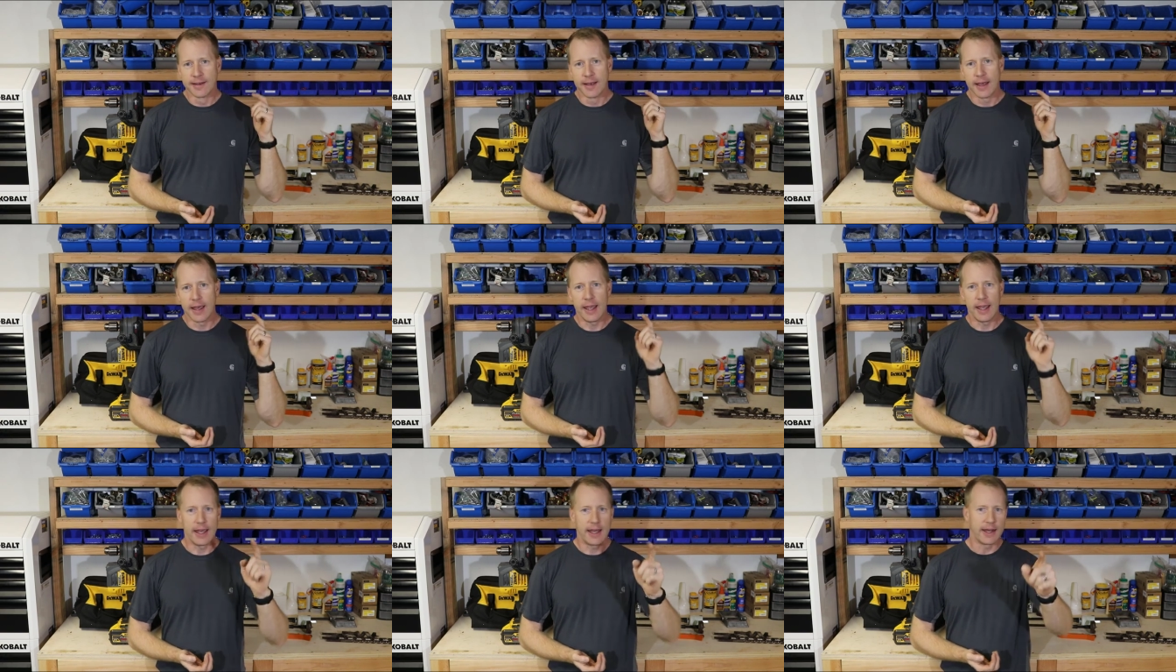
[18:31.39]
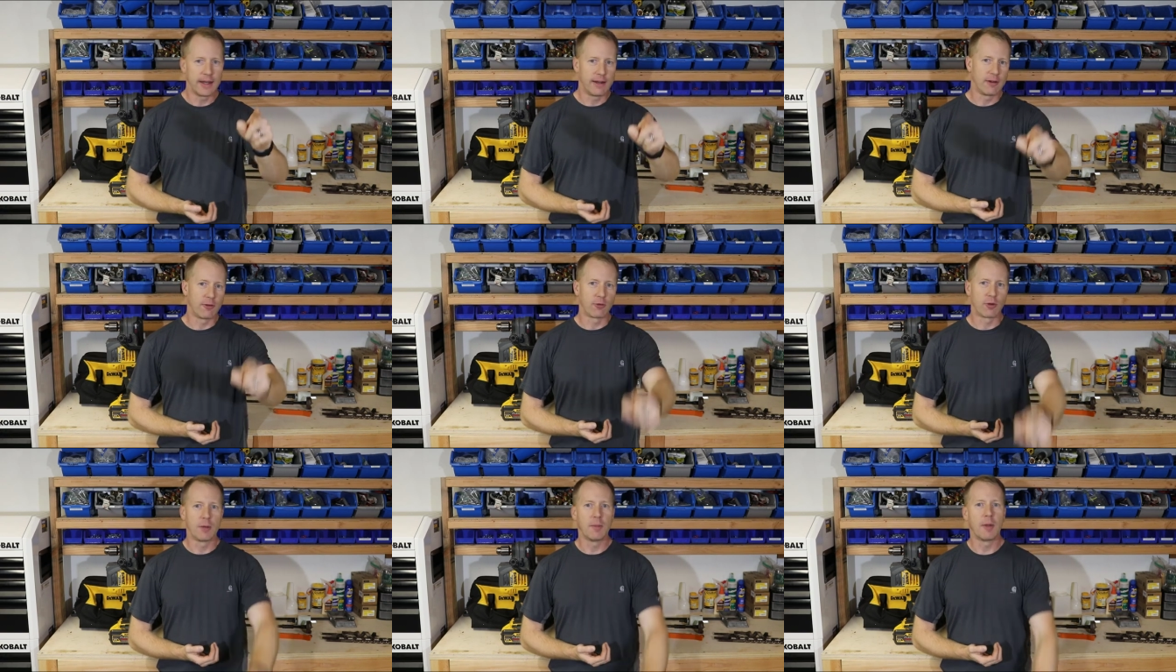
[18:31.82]

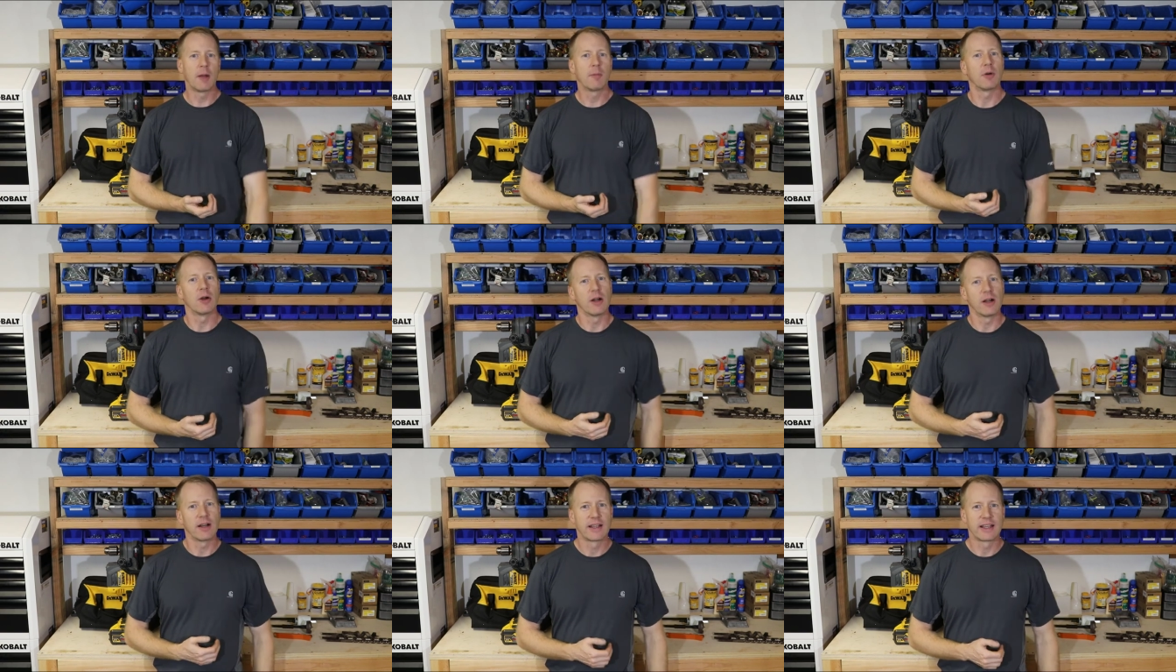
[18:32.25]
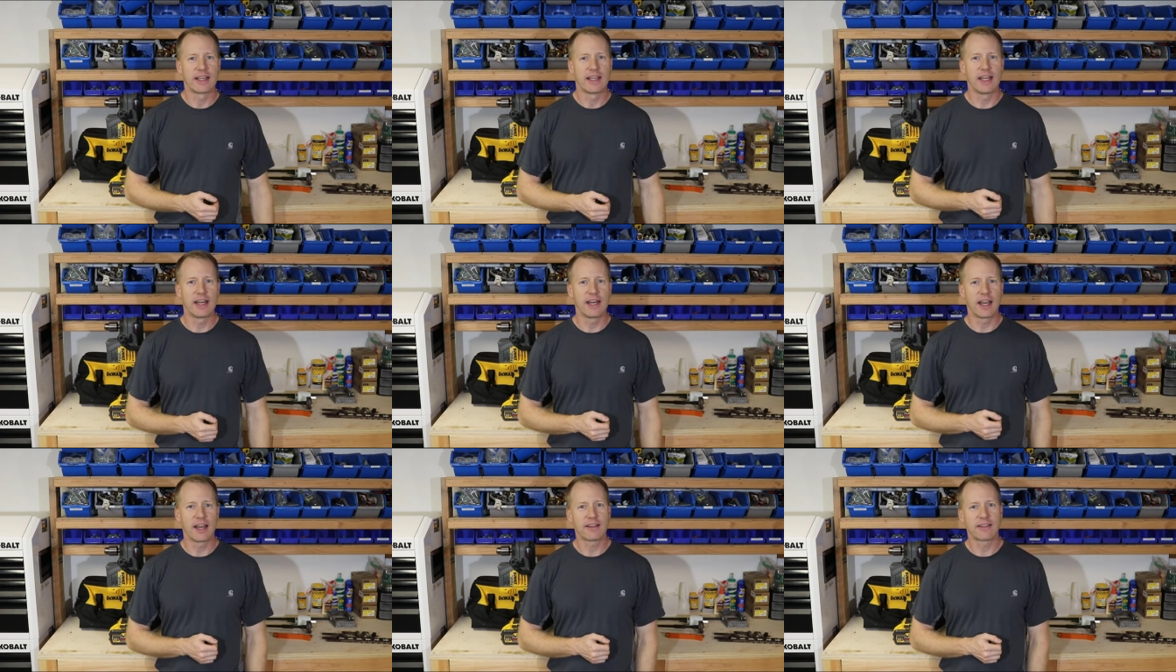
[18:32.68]
And remember,
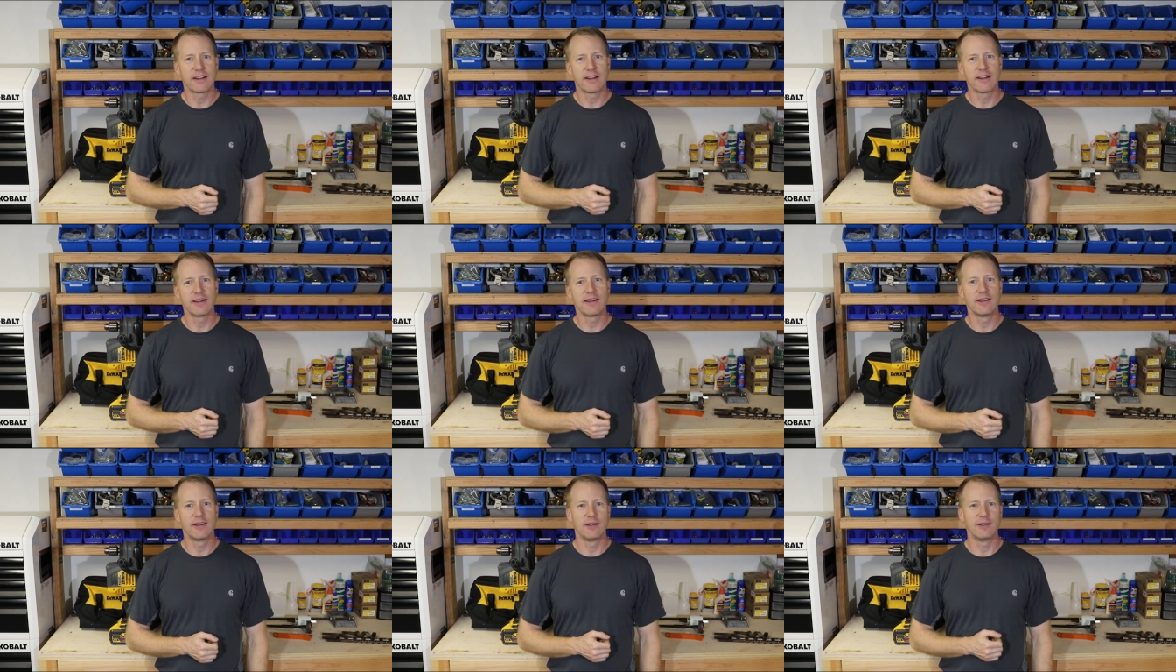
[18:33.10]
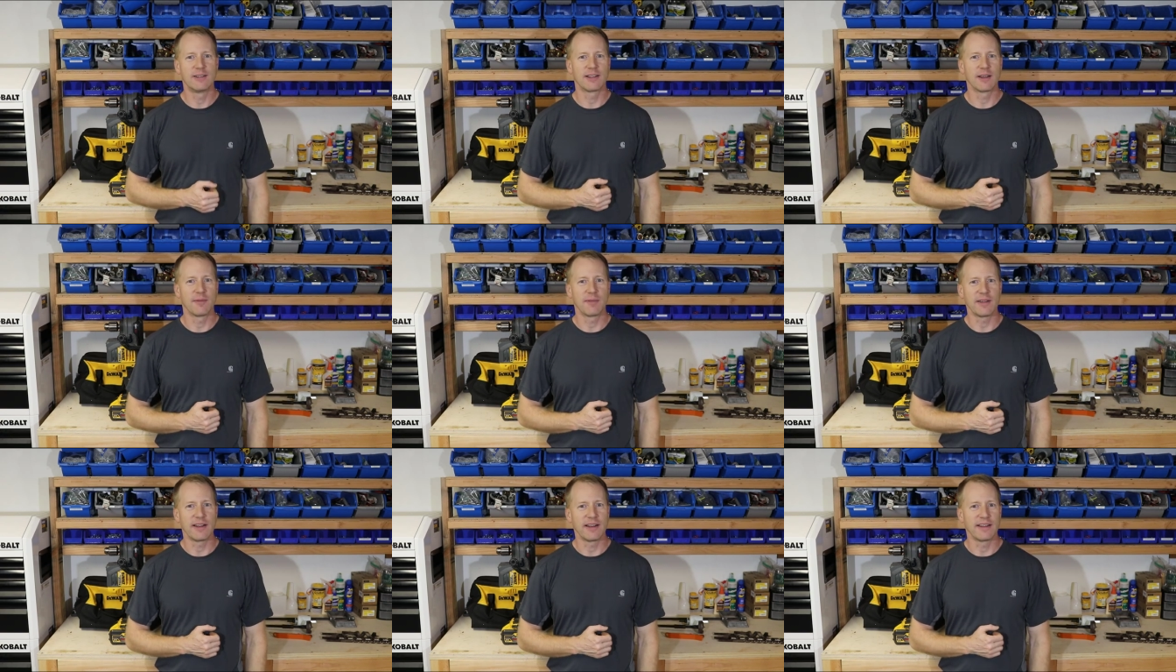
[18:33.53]
get out there and do
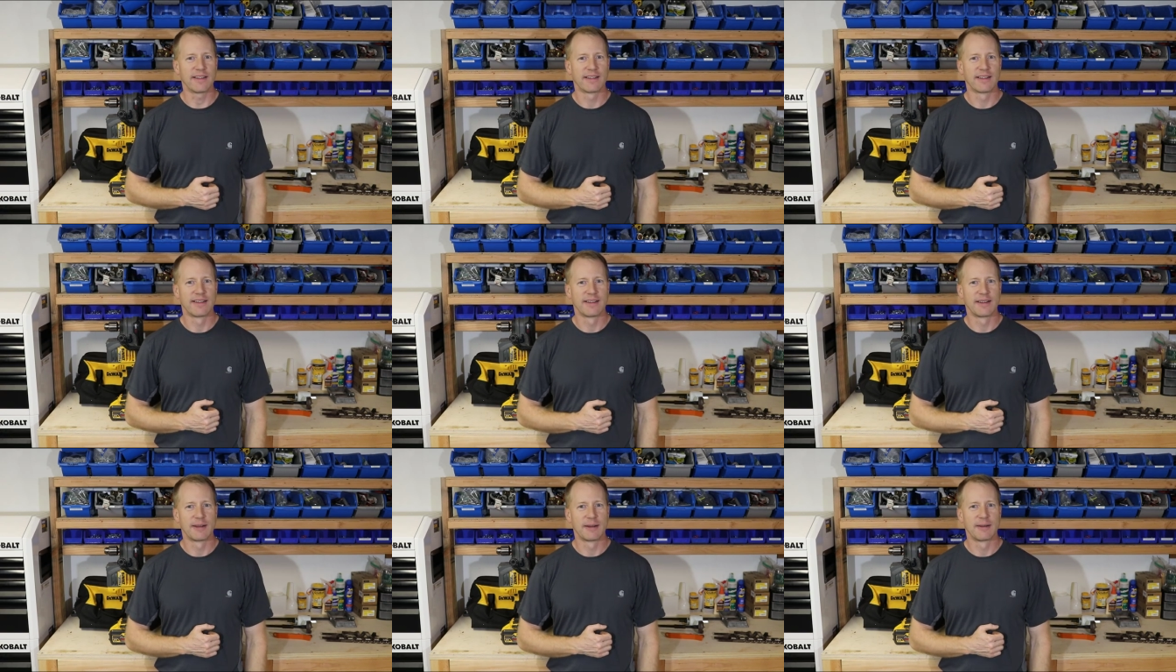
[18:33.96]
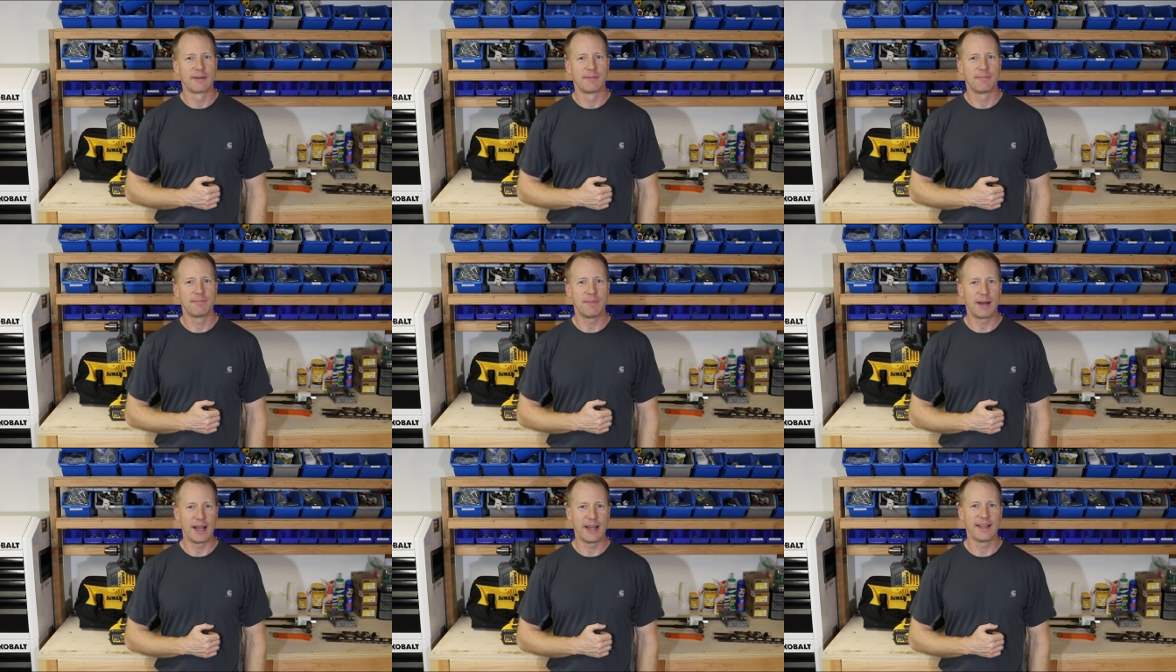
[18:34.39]
something.
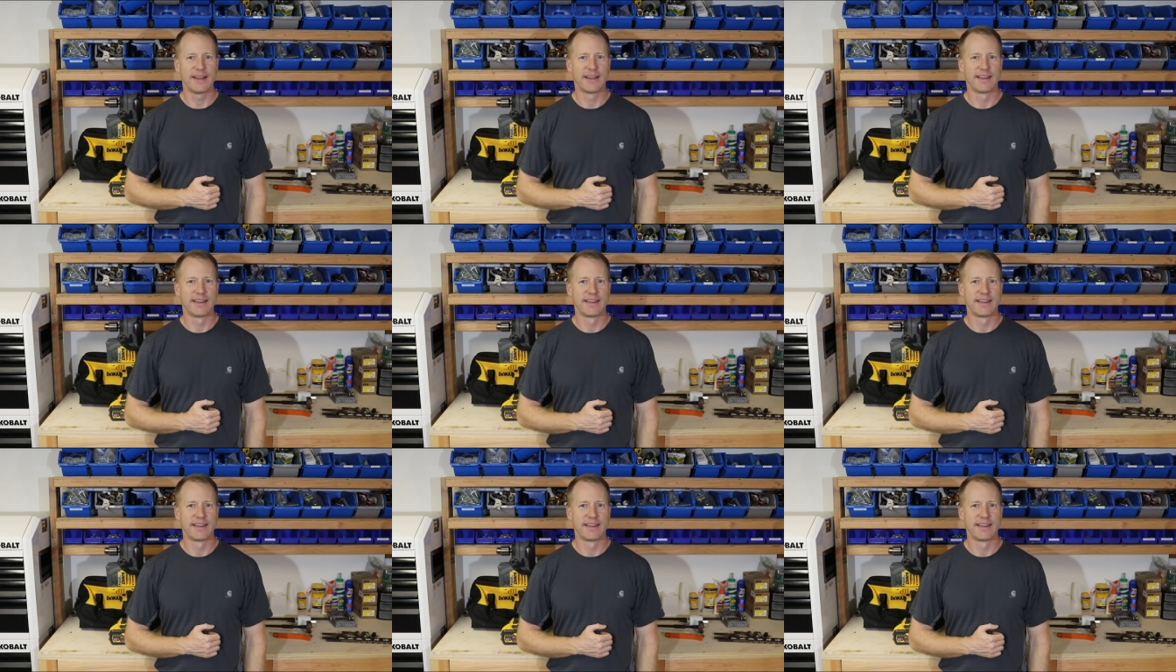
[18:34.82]
Bye.